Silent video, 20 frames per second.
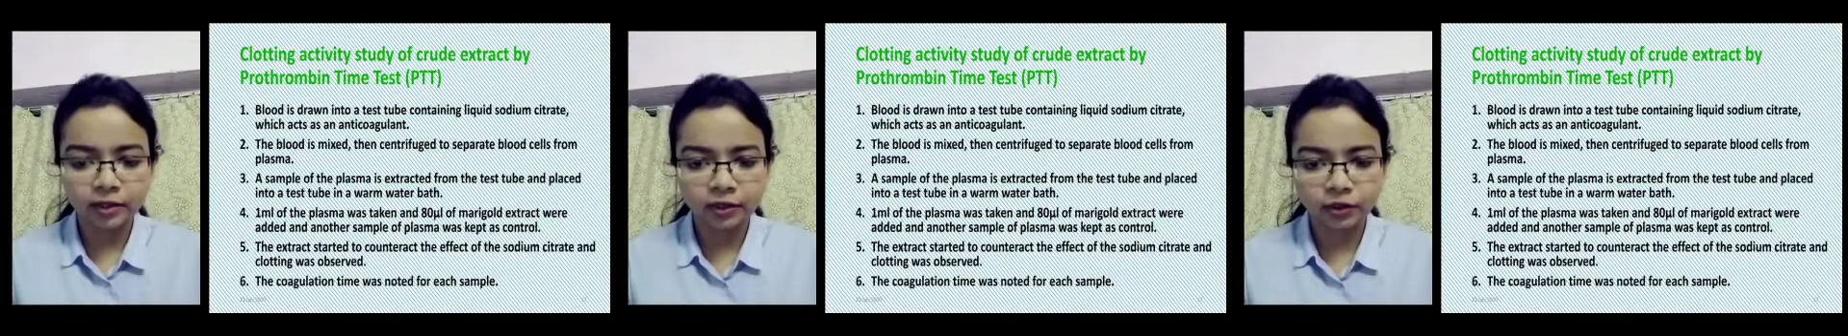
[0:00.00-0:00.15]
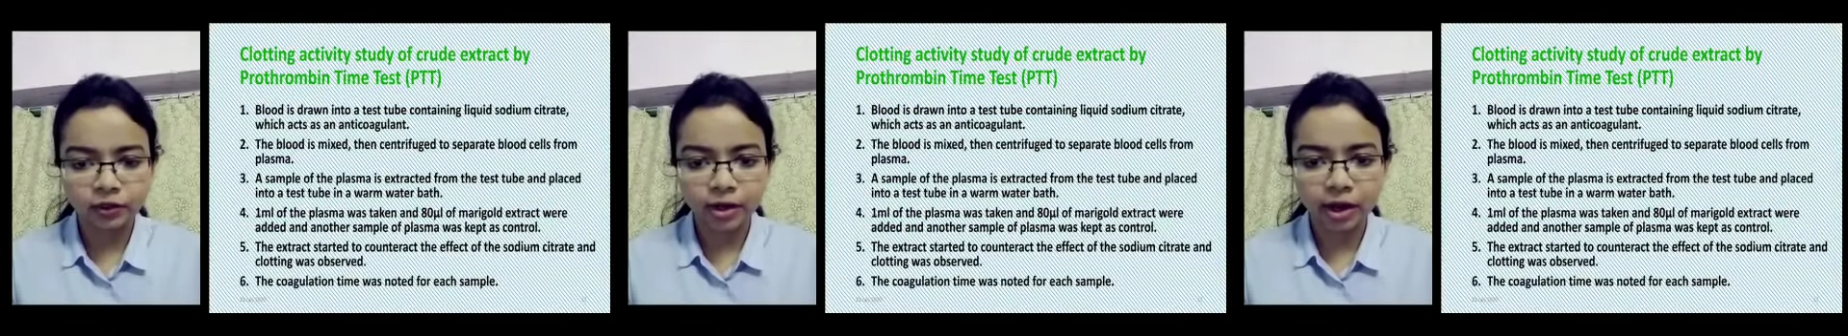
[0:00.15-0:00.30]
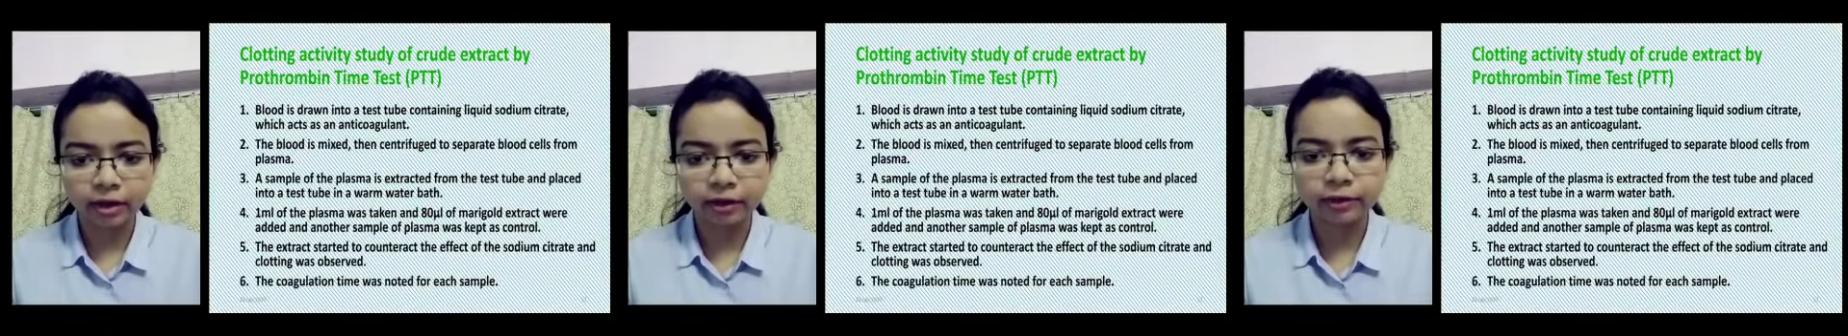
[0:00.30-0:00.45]

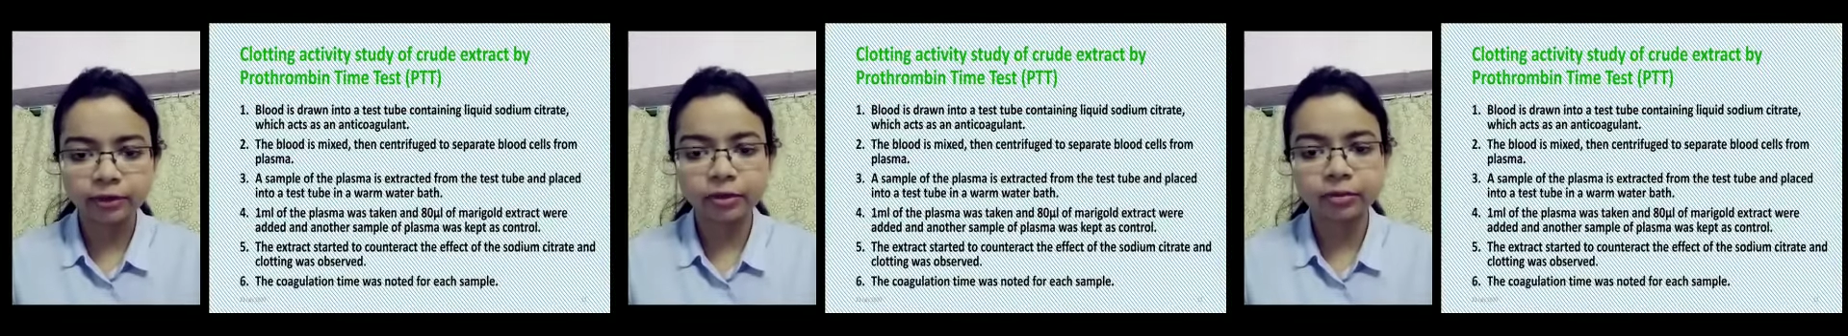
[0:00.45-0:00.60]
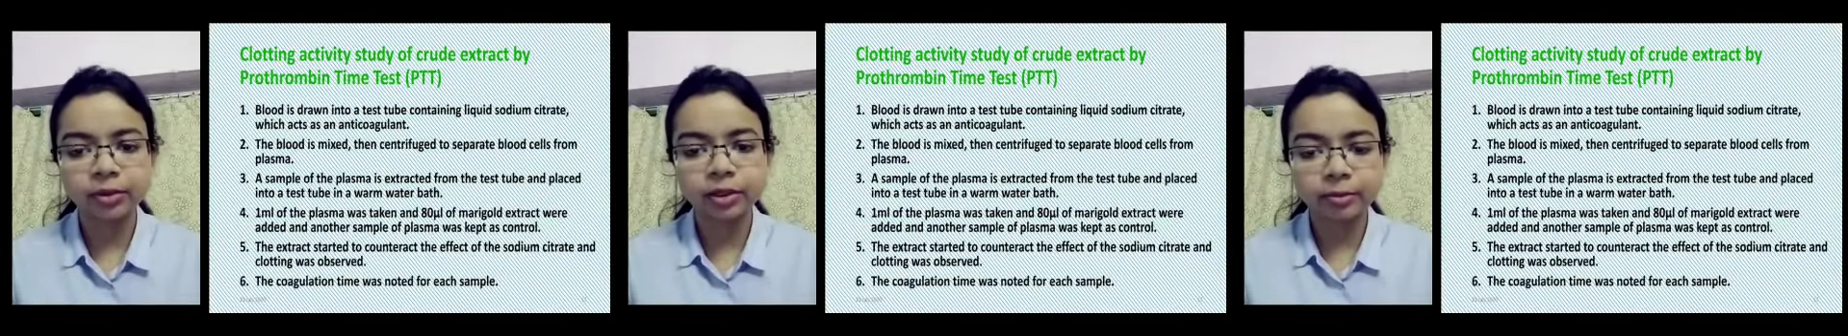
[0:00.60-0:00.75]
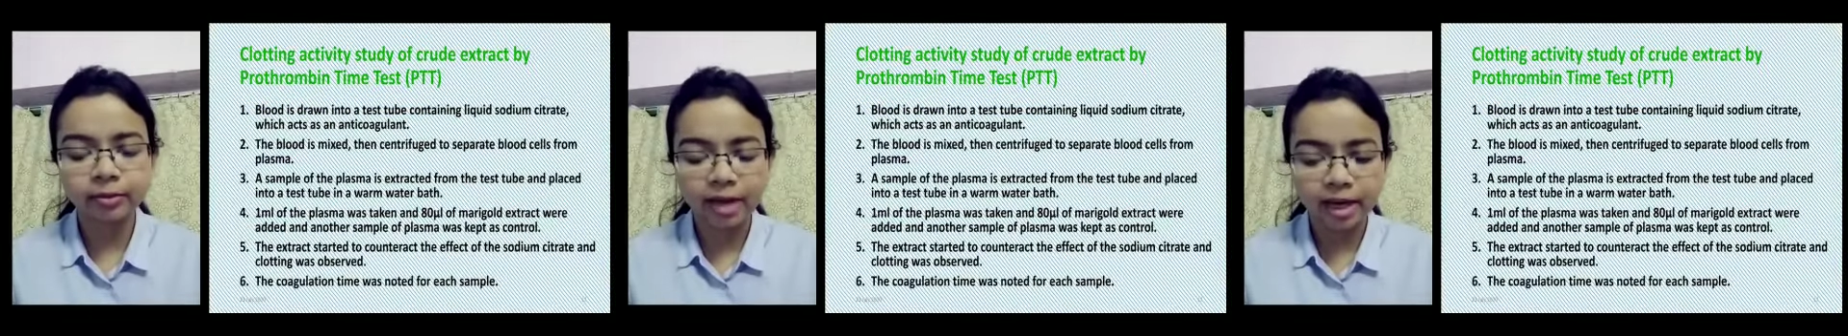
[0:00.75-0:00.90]
extract
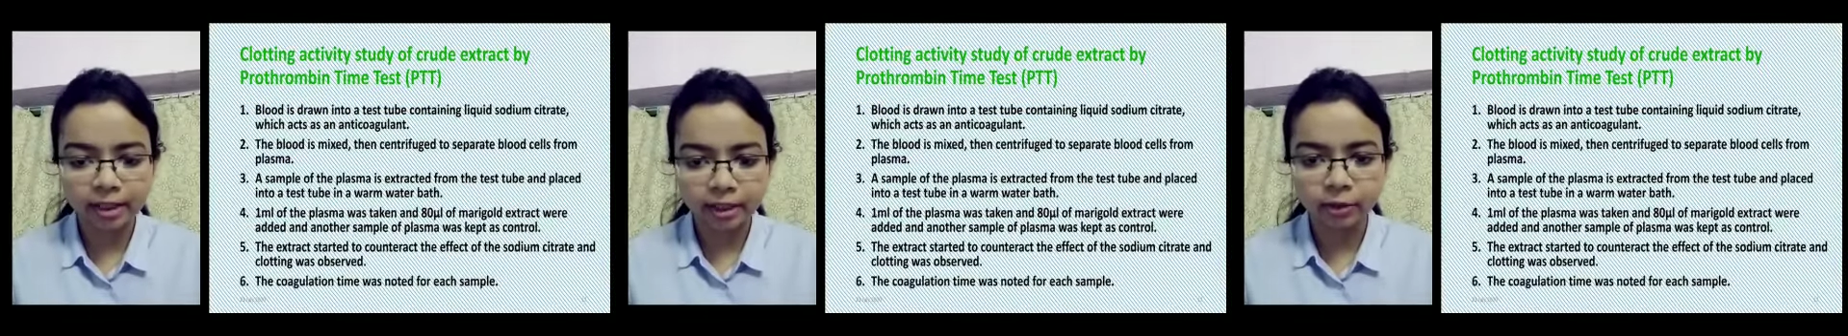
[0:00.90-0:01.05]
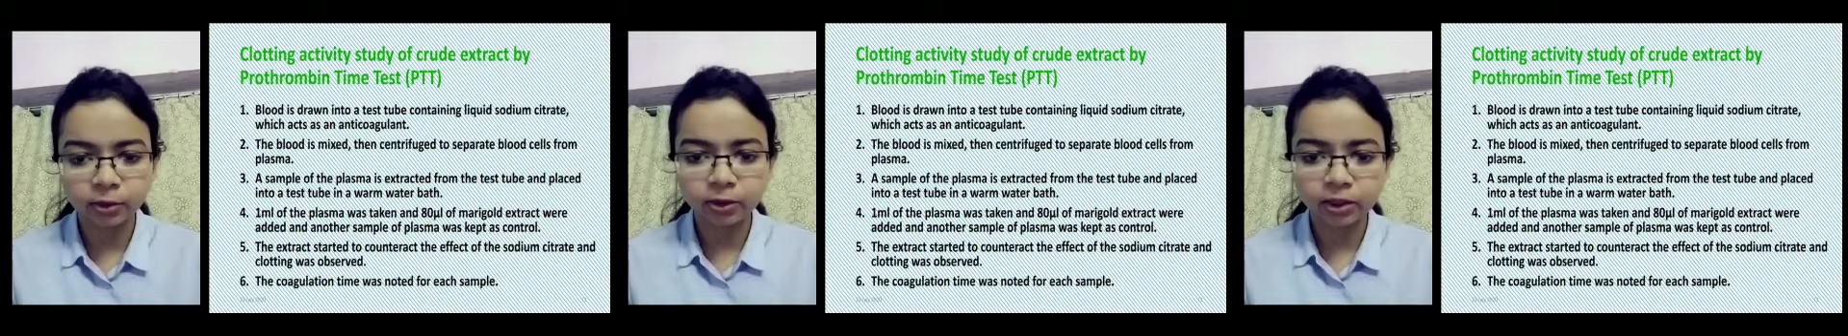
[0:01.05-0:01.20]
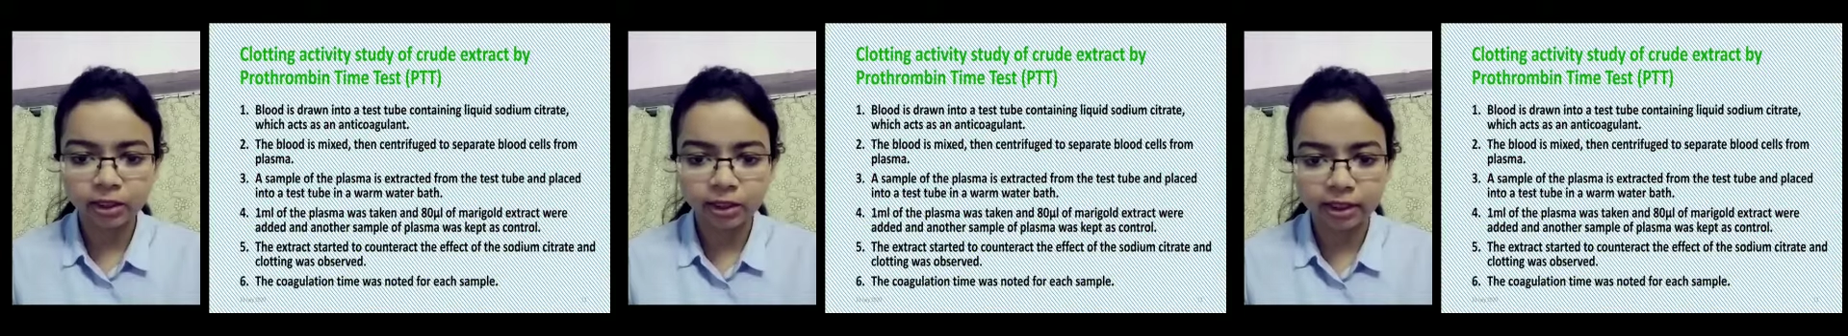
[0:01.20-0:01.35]
from the
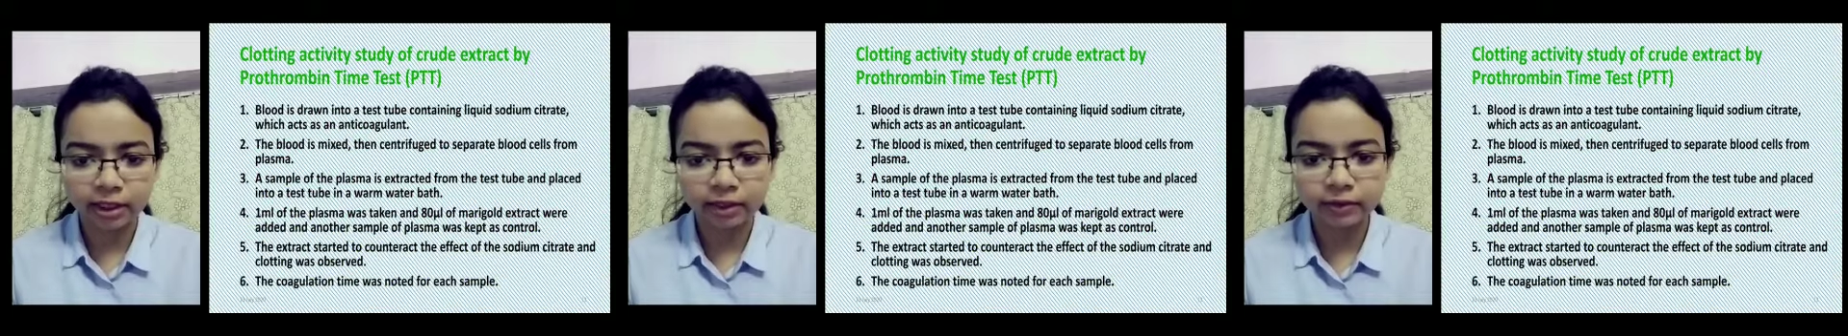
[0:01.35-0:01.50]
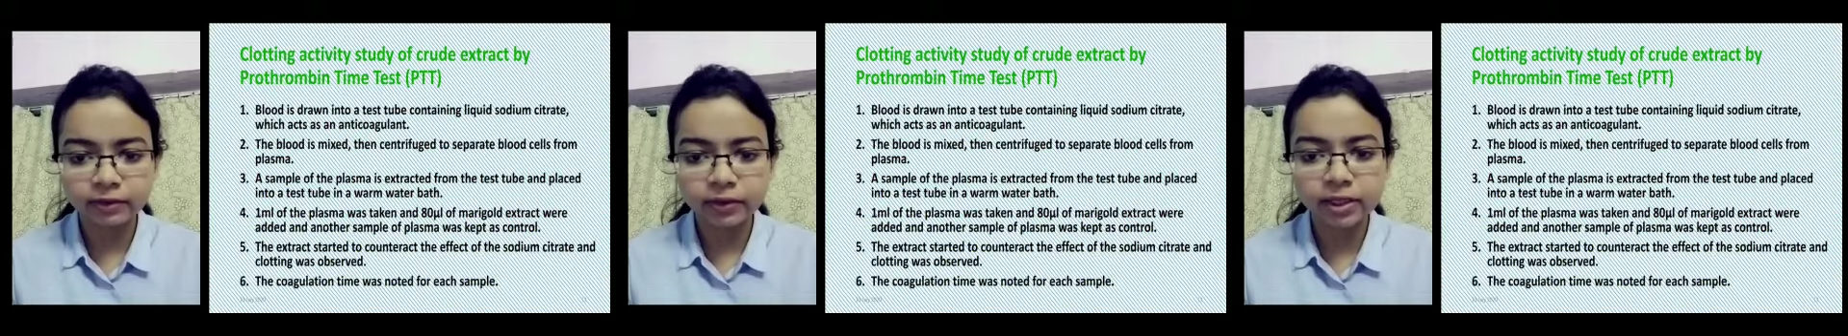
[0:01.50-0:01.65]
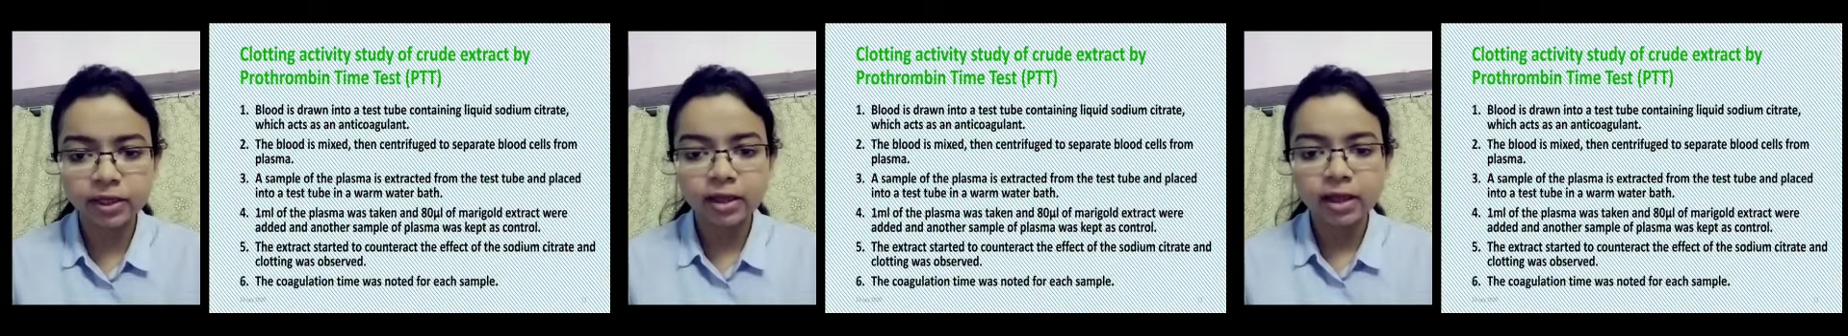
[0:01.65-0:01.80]
marigold
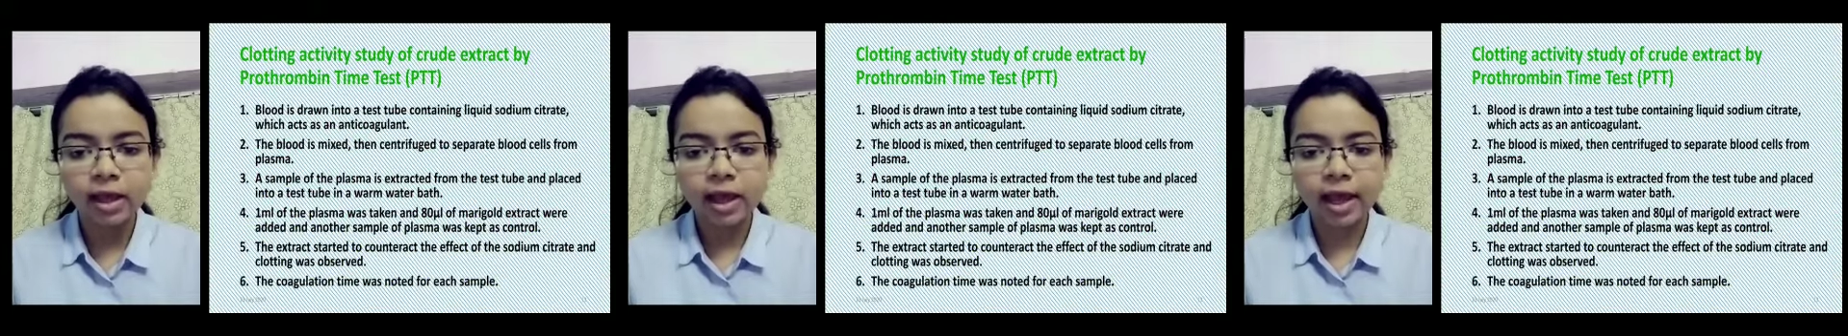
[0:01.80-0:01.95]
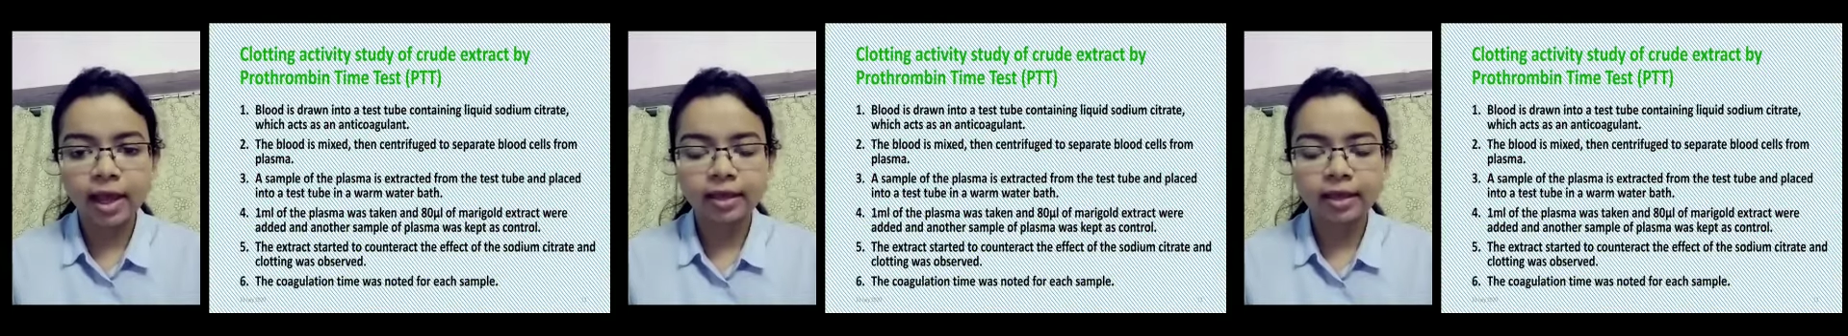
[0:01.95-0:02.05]
leaves